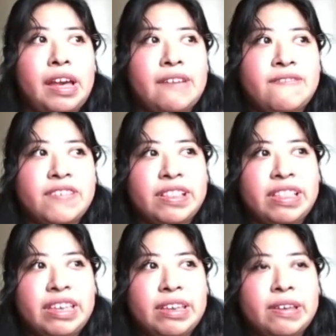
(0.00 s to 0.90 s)
I feel
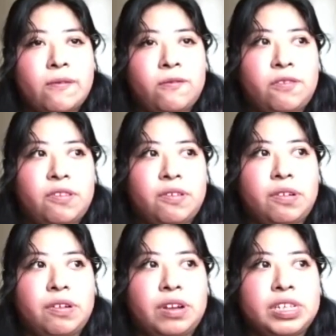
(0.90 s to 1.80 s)
like
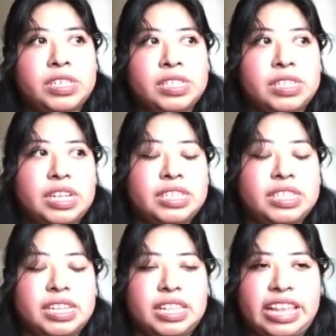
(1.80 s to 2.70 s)
for just as
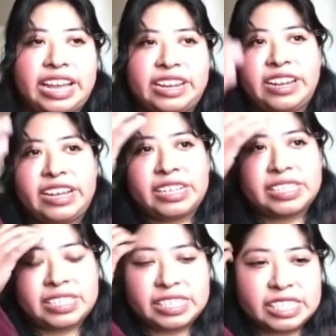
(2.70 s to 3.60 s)
a
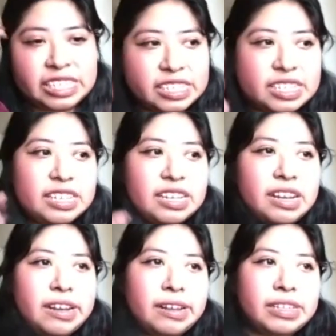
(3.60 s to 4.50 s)
Latinx
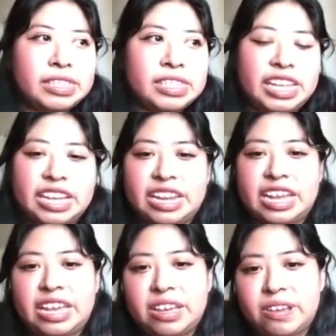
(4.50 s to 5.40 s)
CNA